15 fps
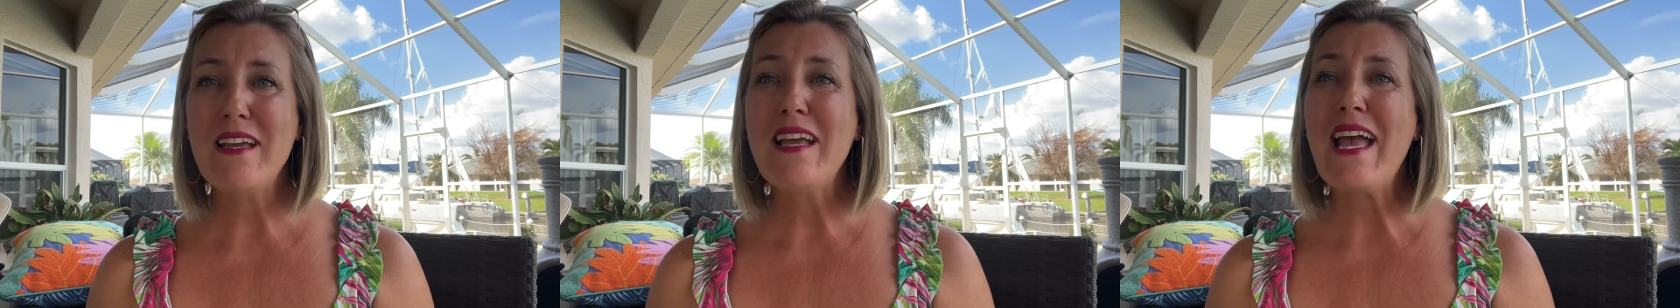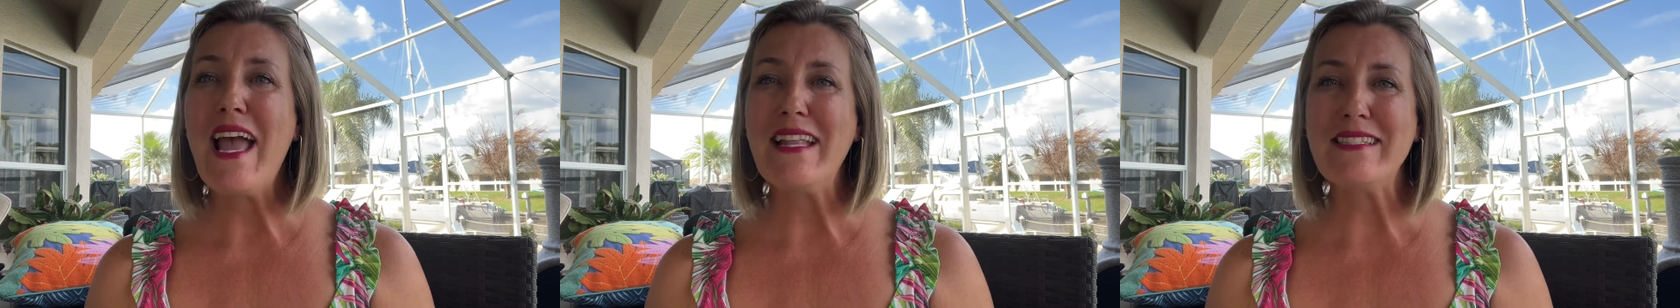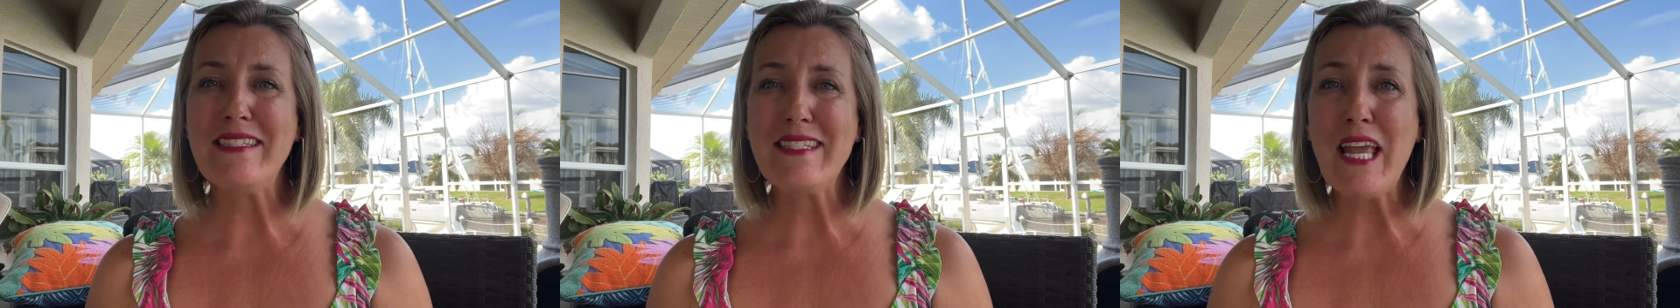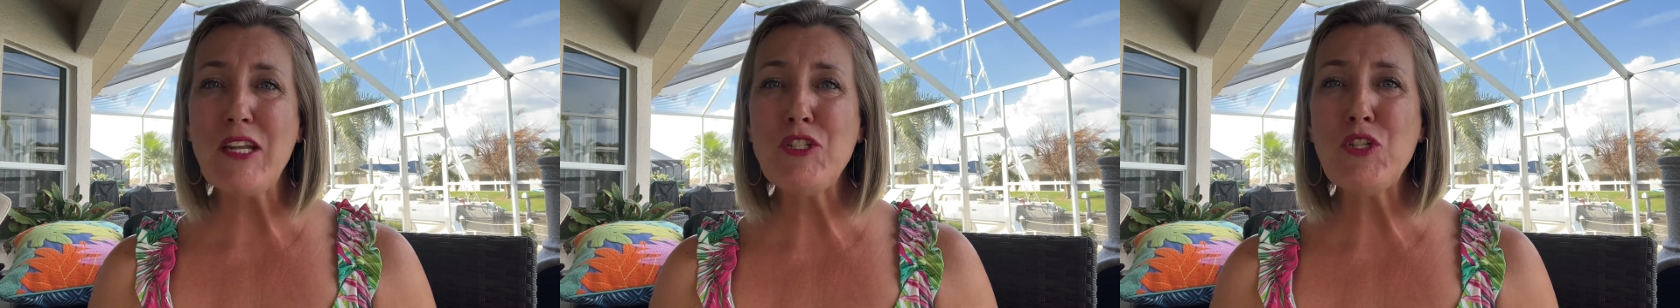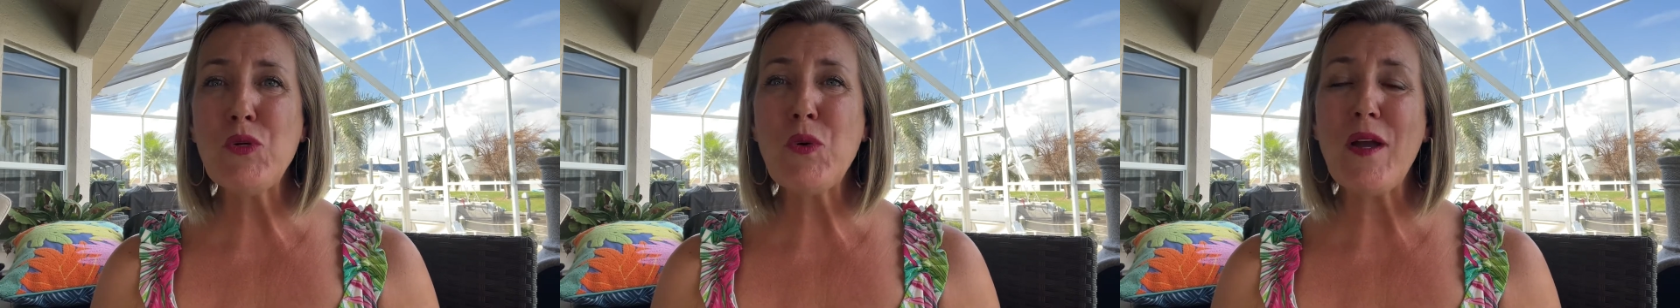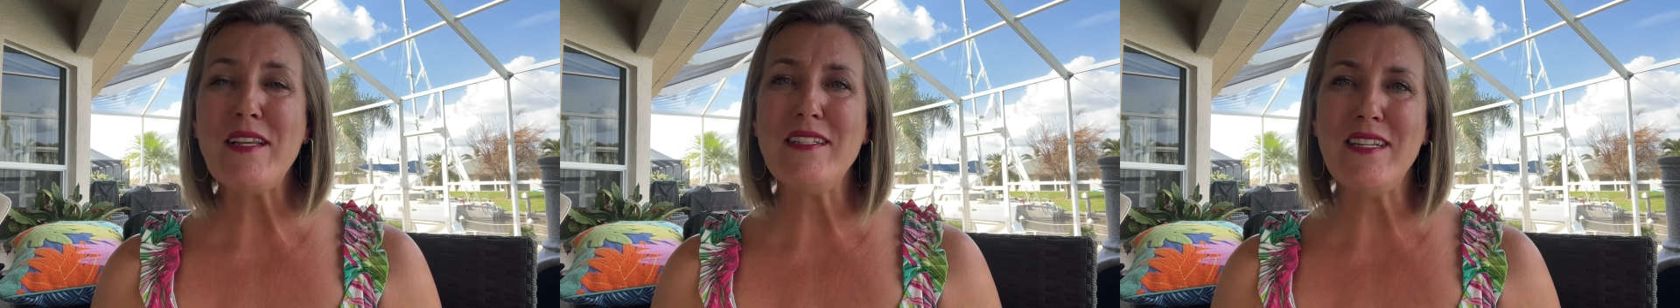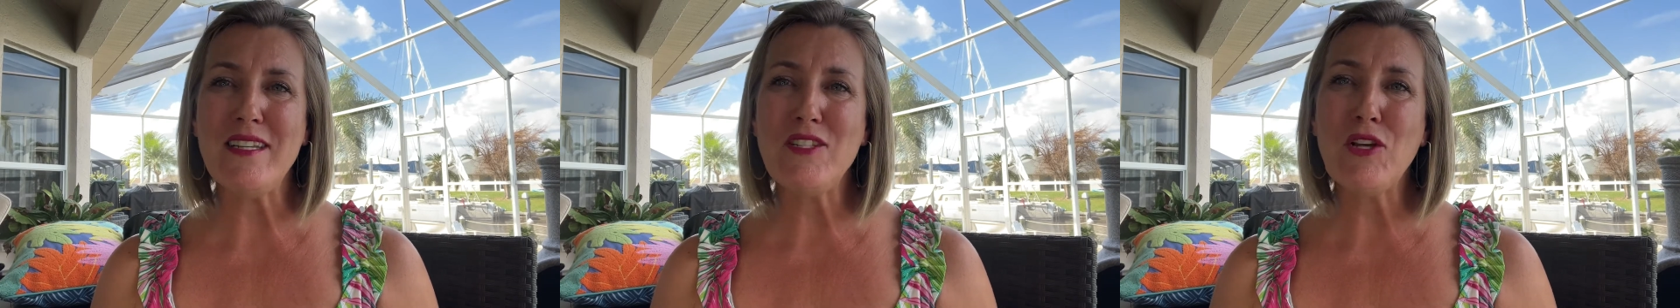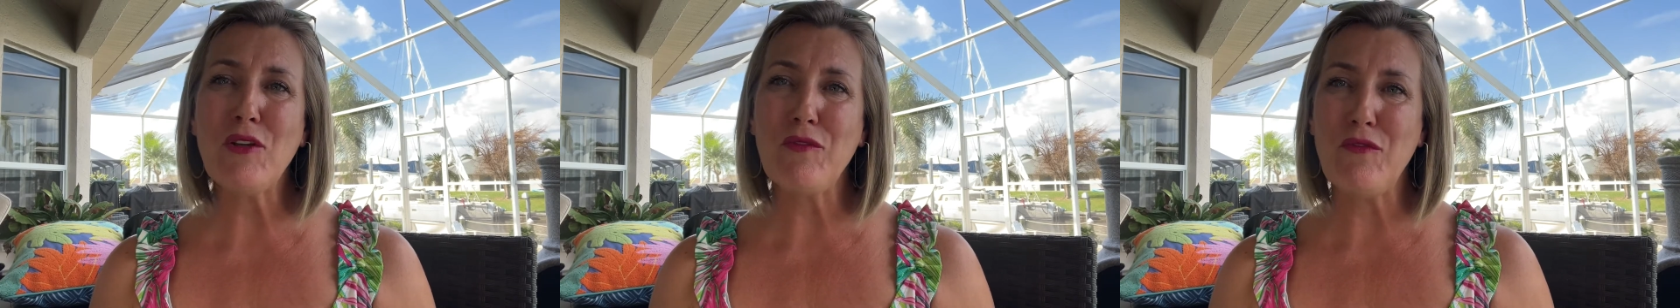and send you a
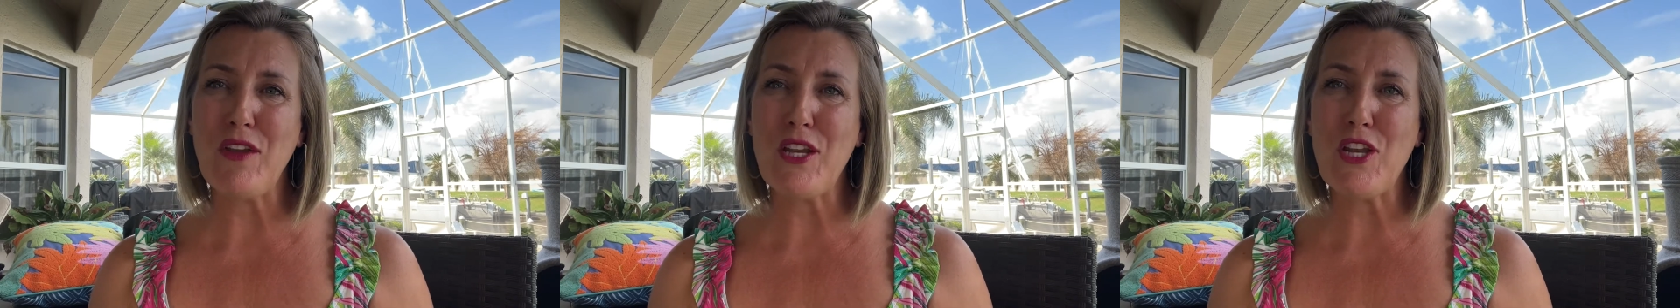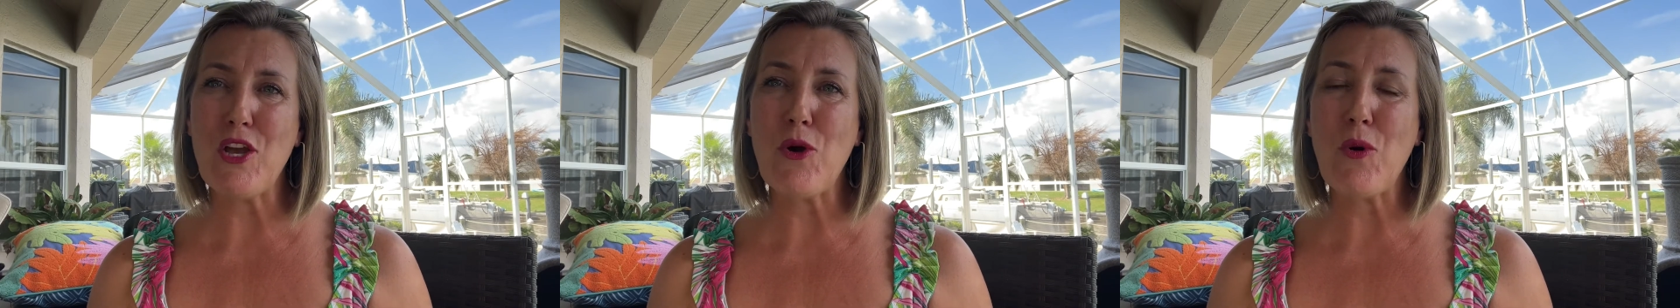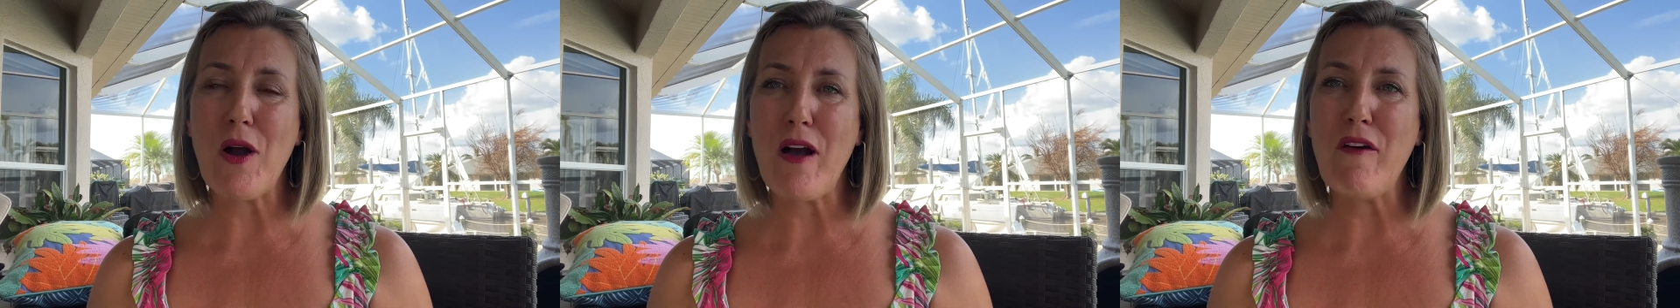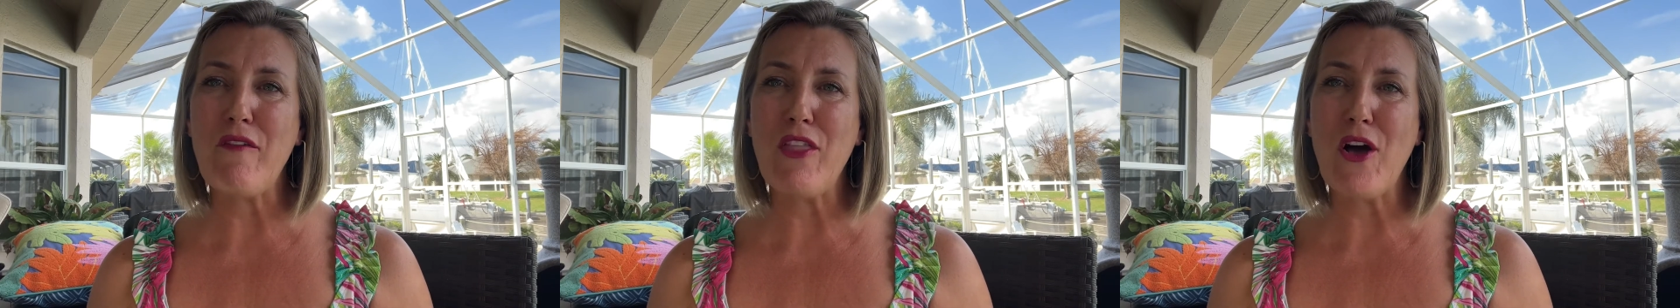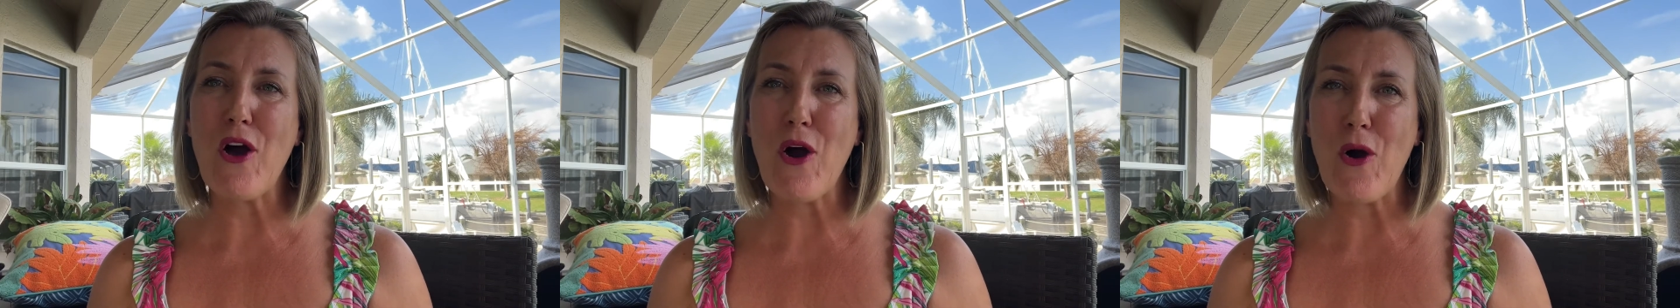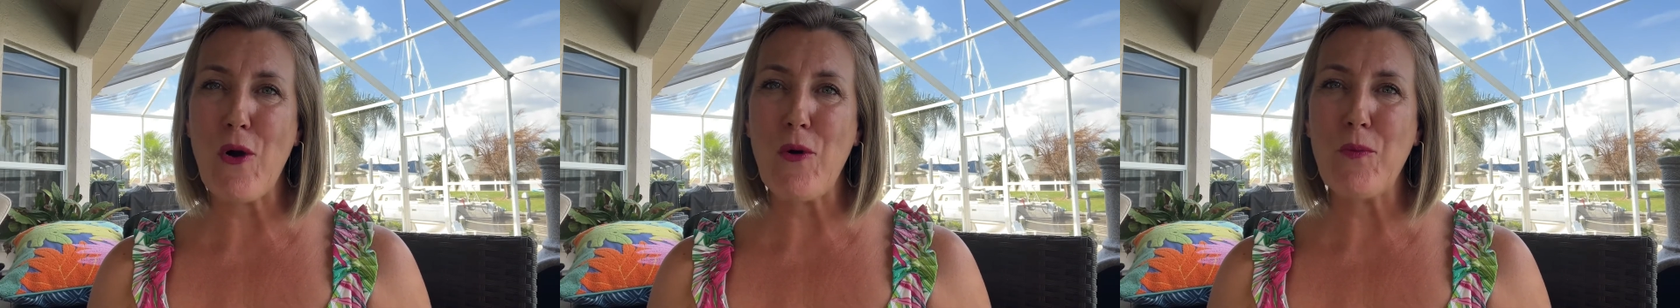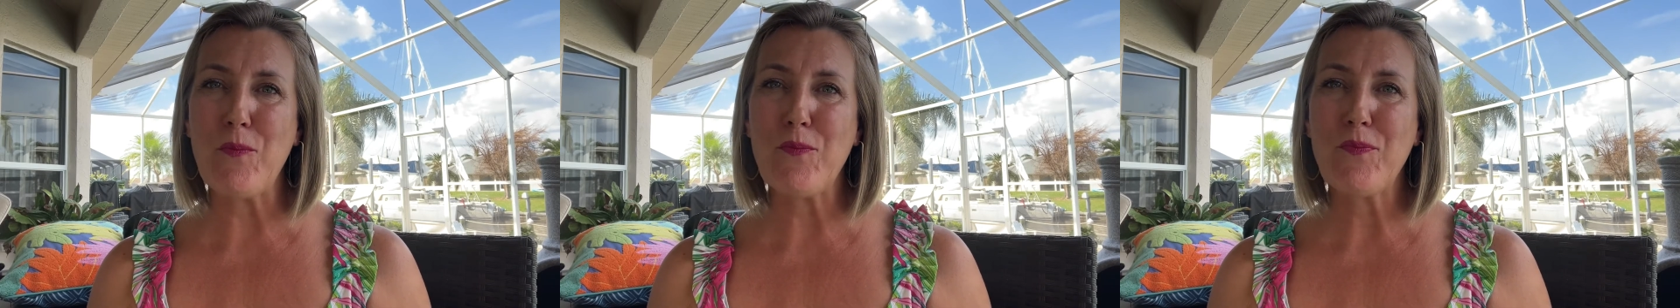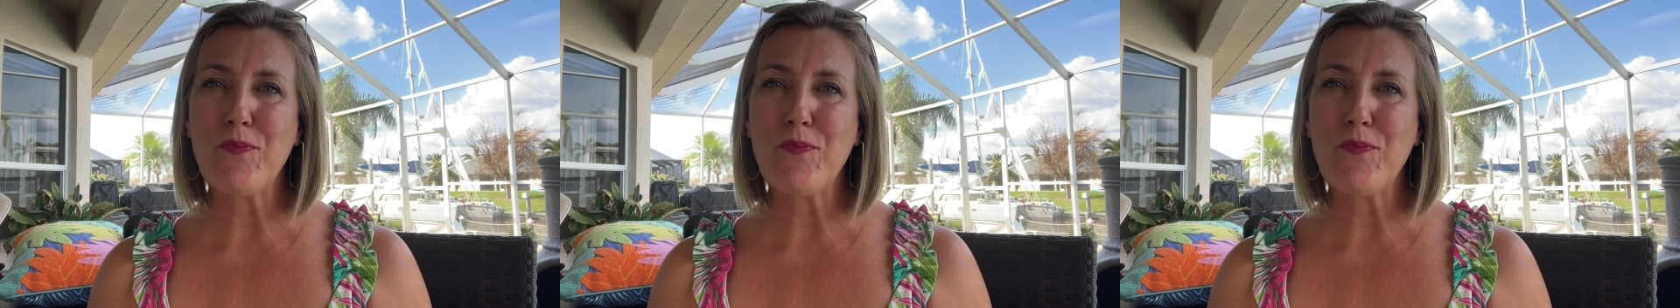detailed video of the home.